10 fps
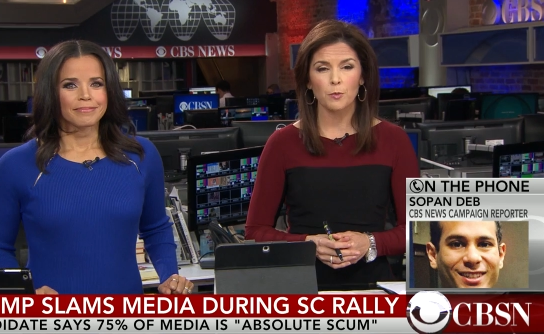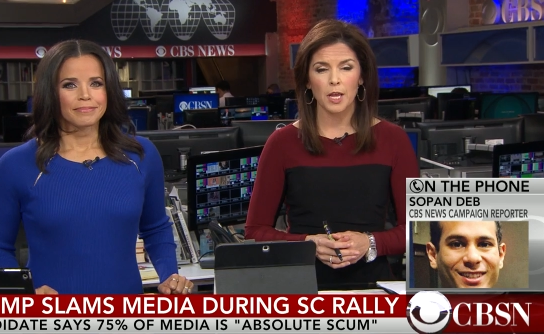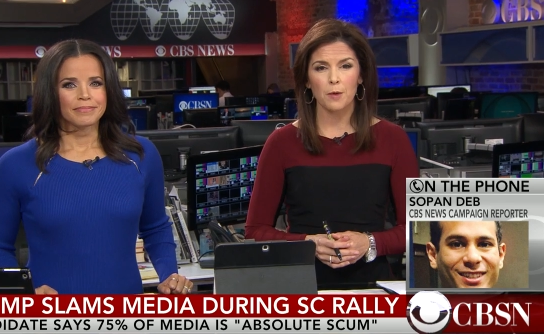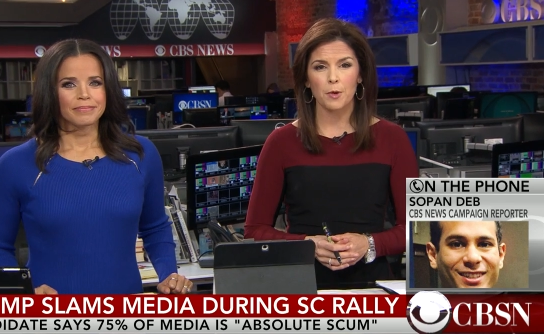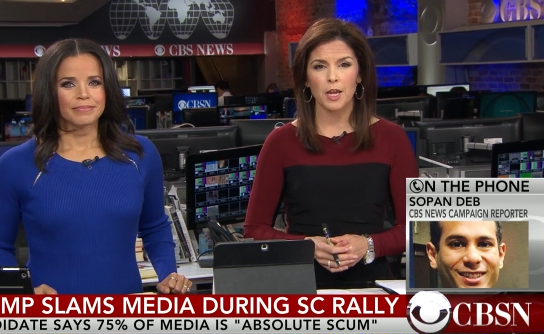
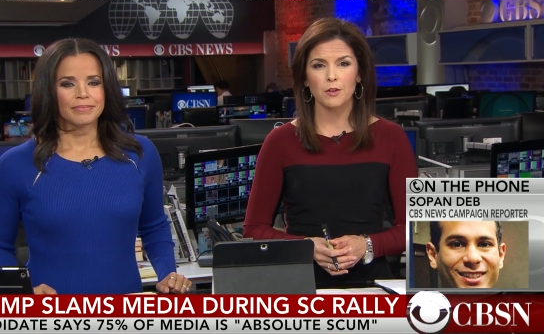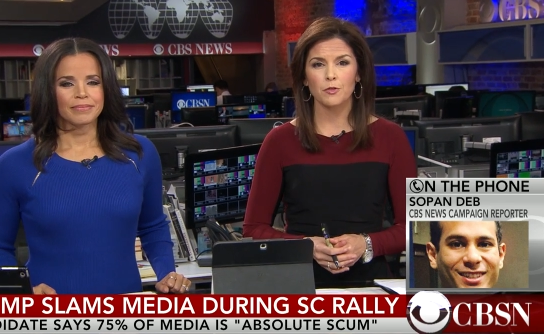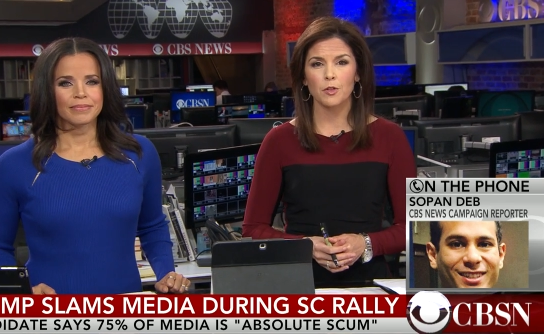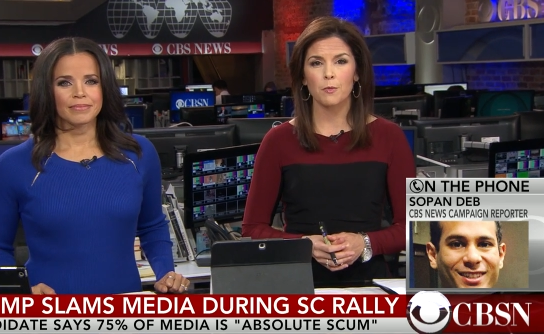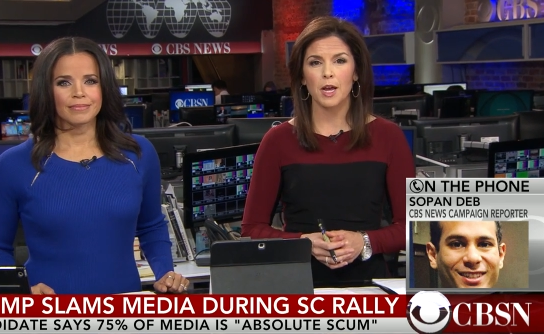Speaker 1: campaign
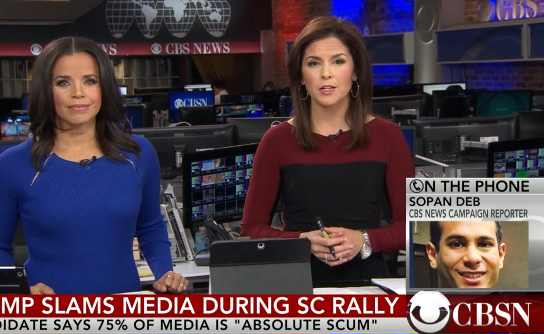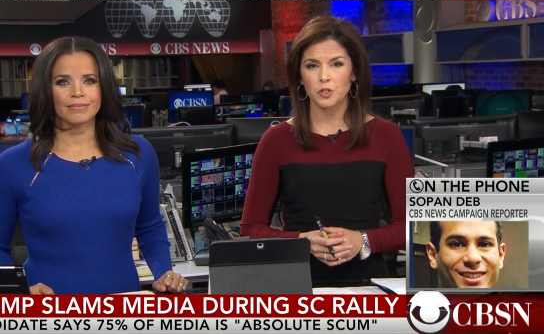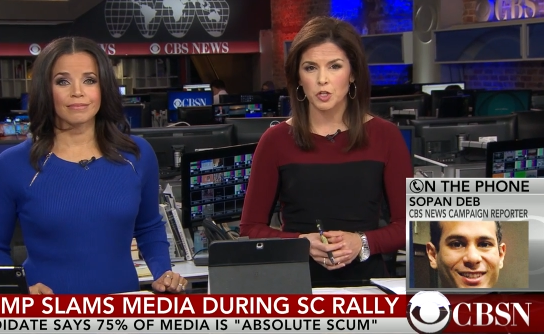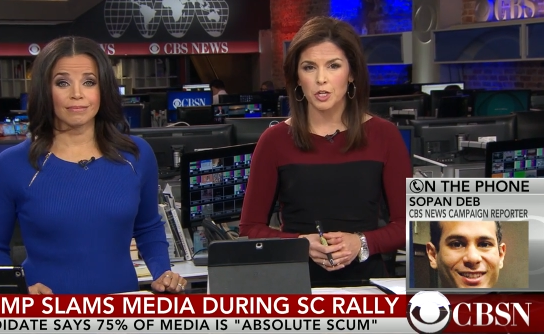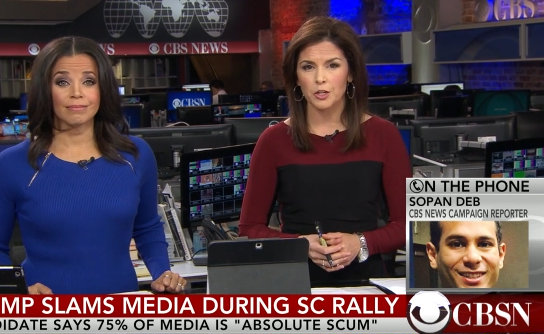for the
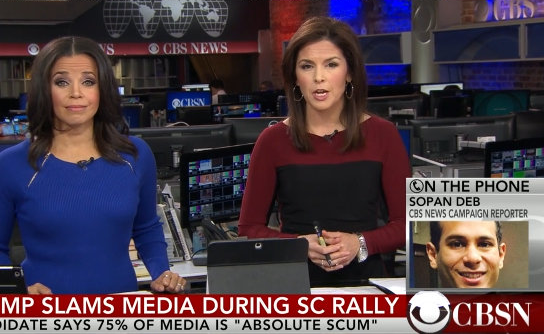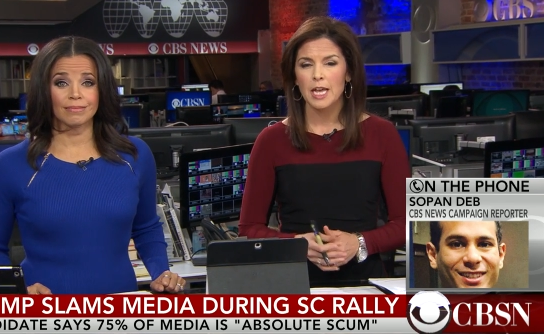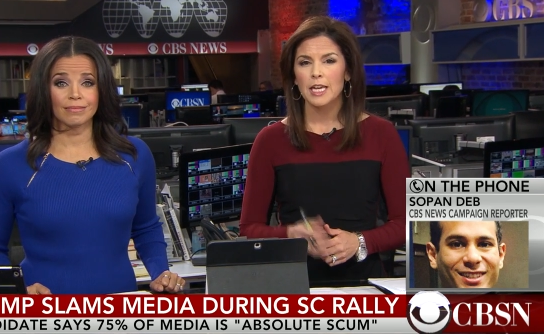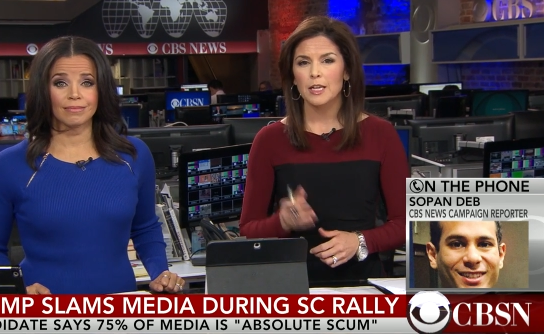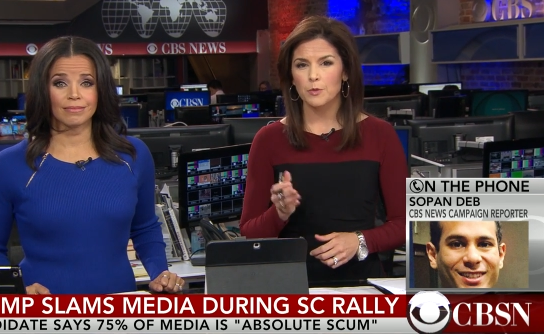past year.
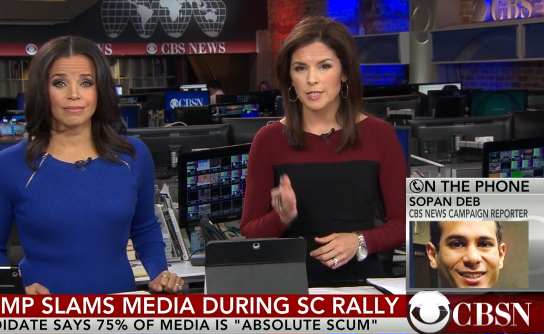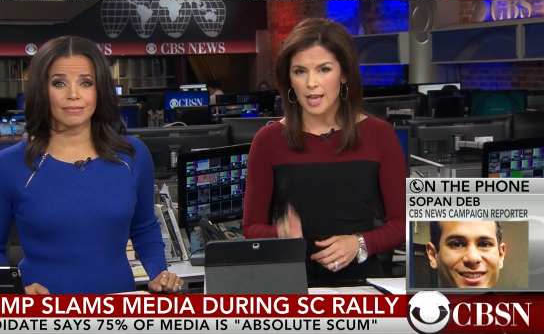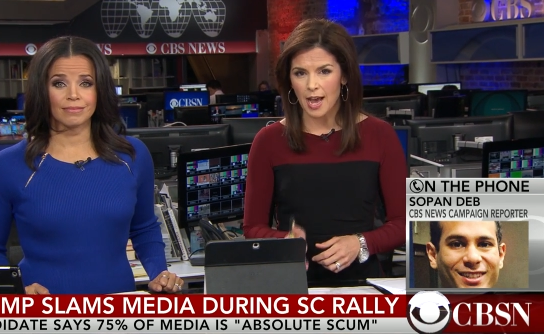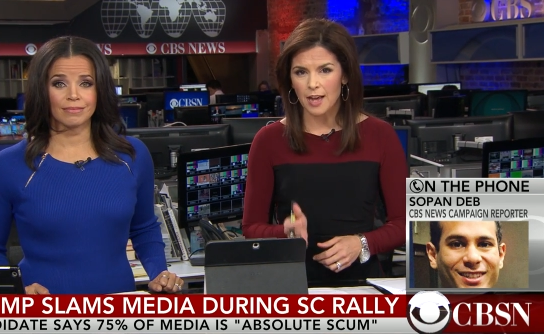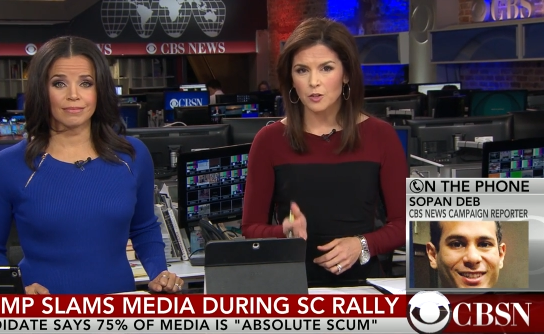He was
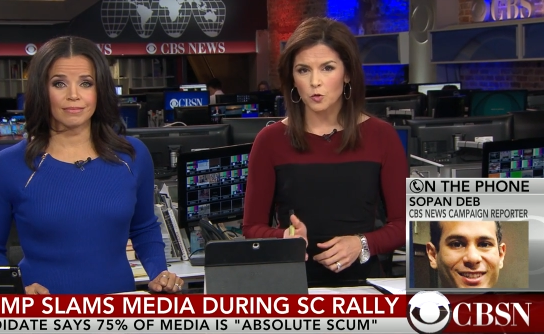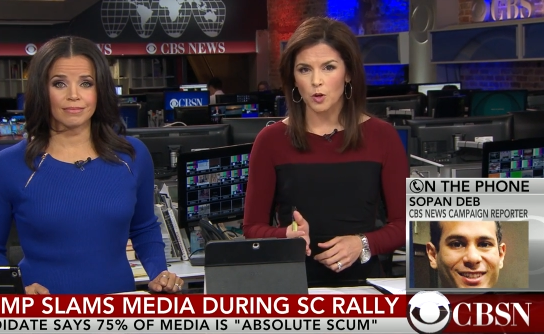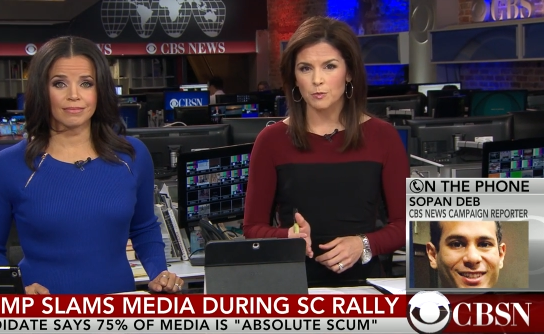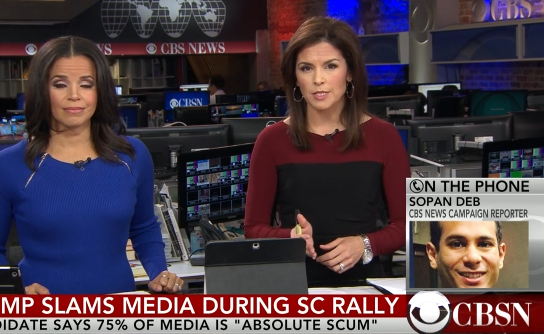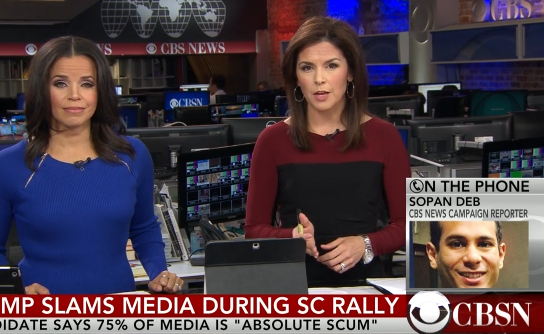at
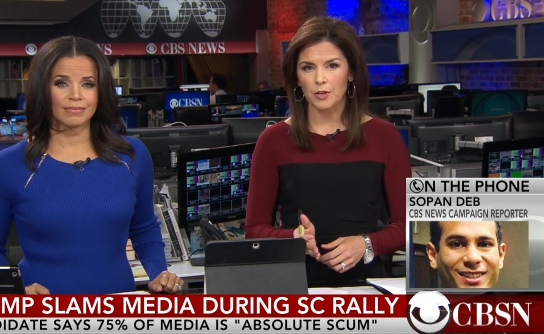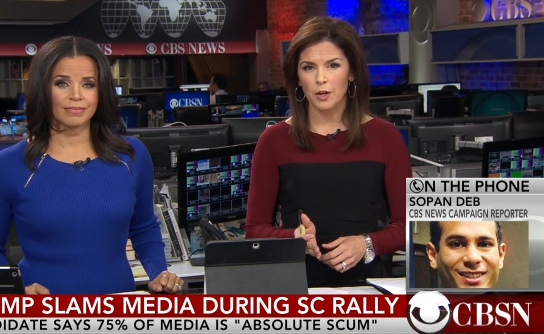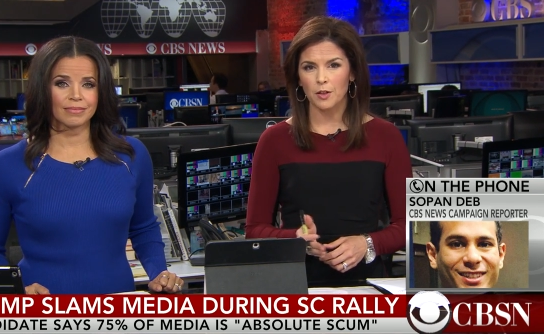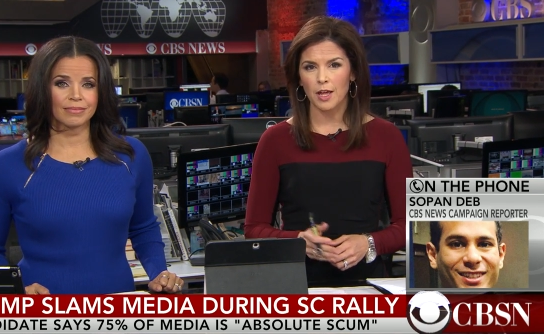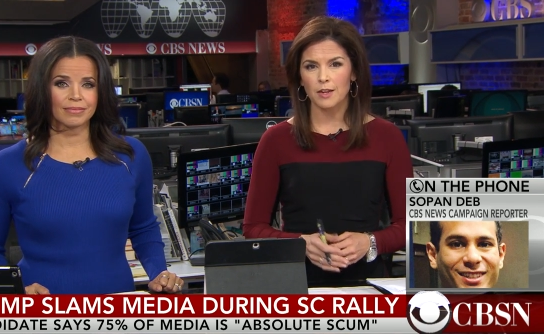Trump's South
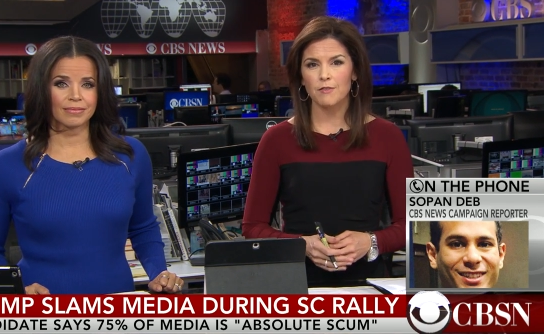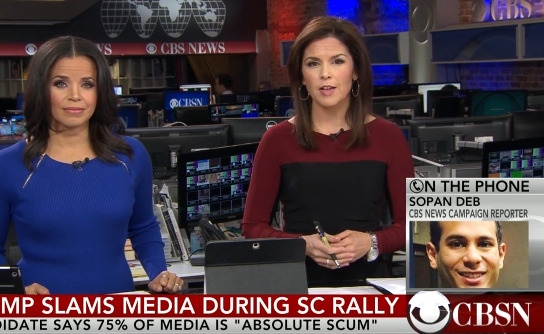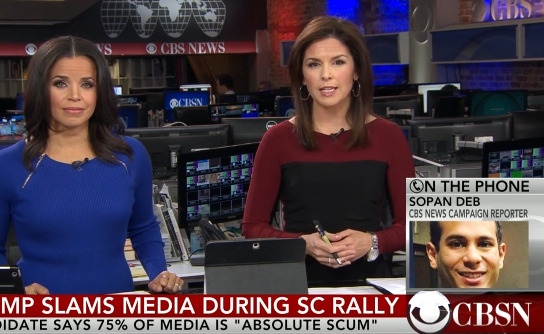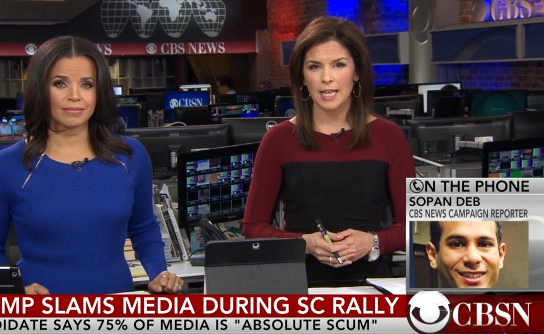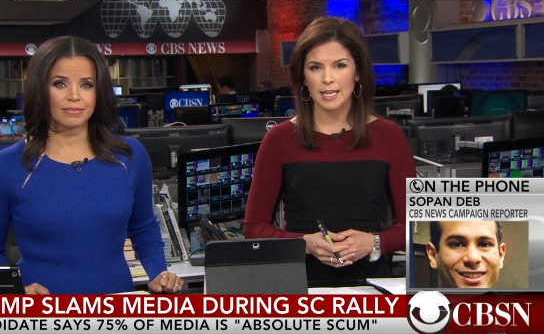Carolina
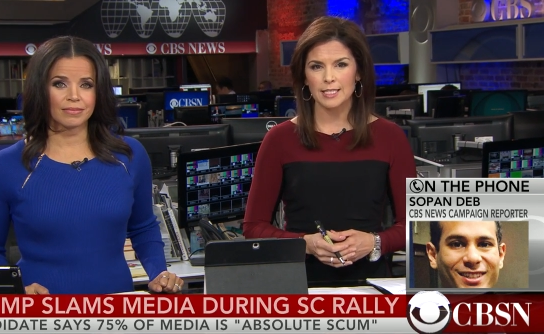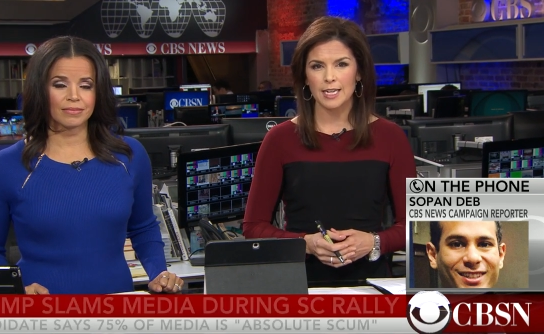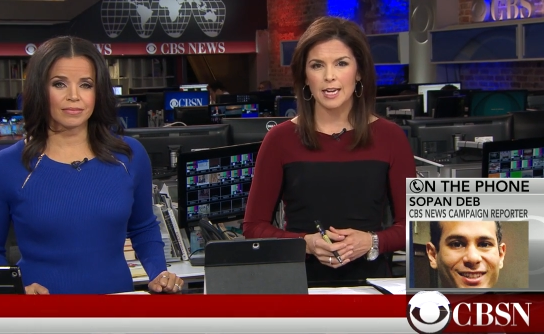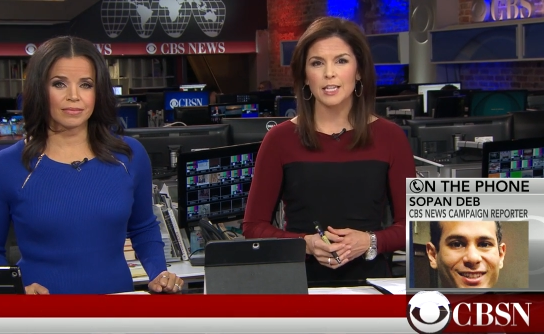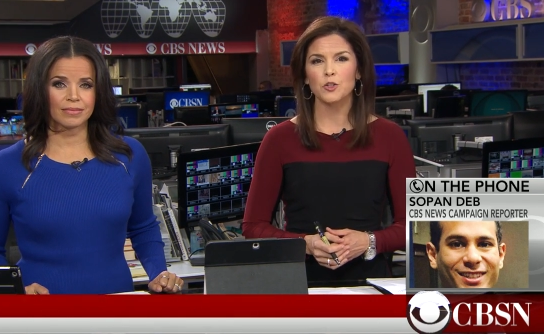event last
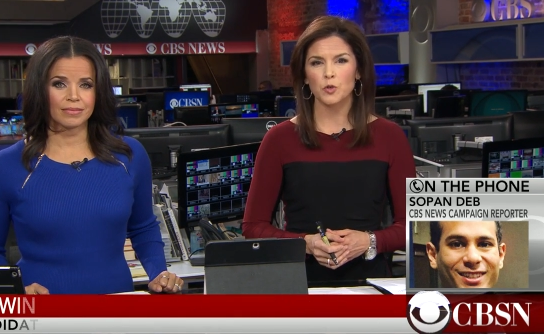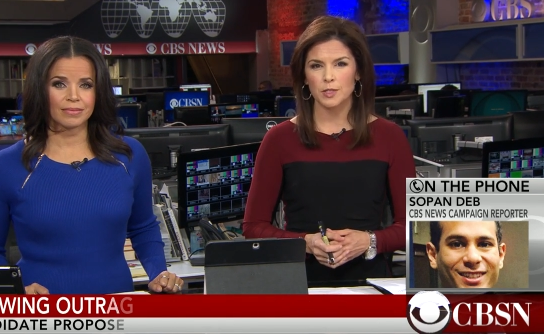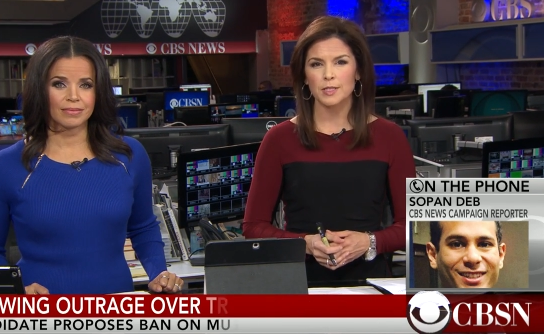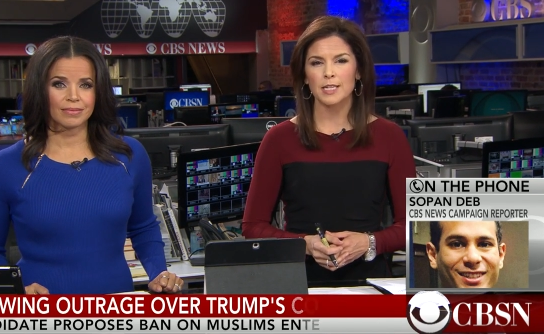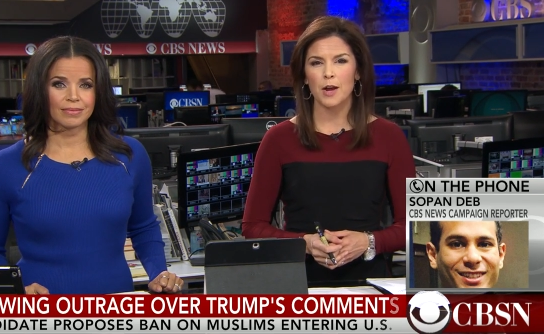night. He joins
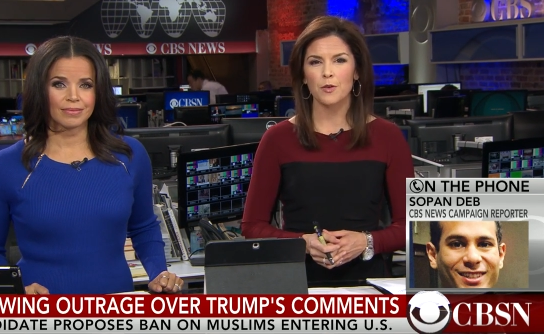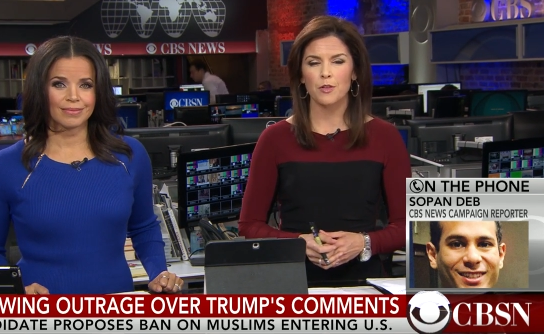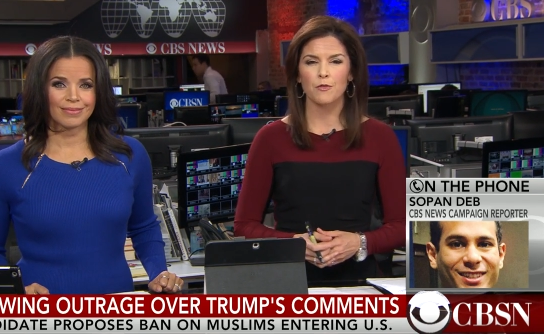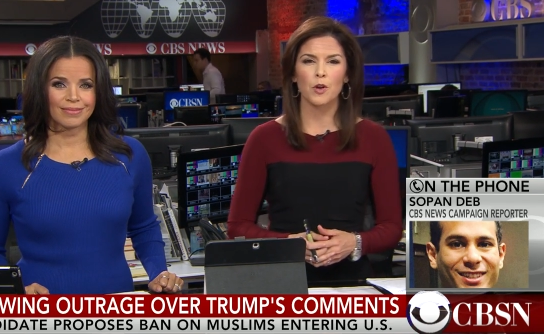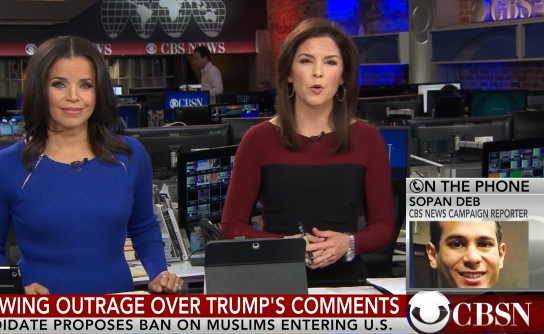us now on the
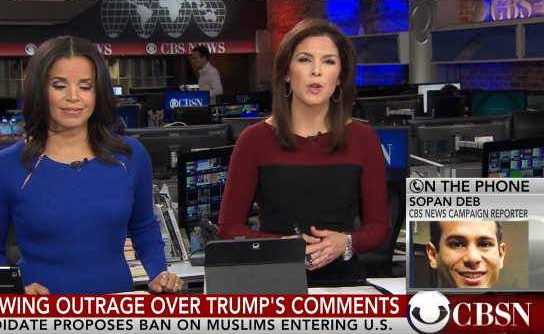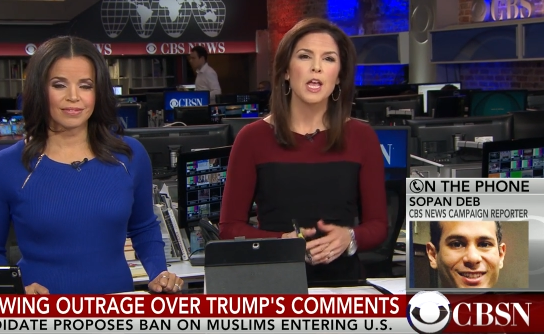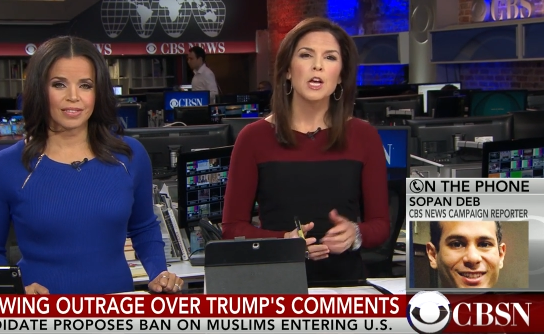phone.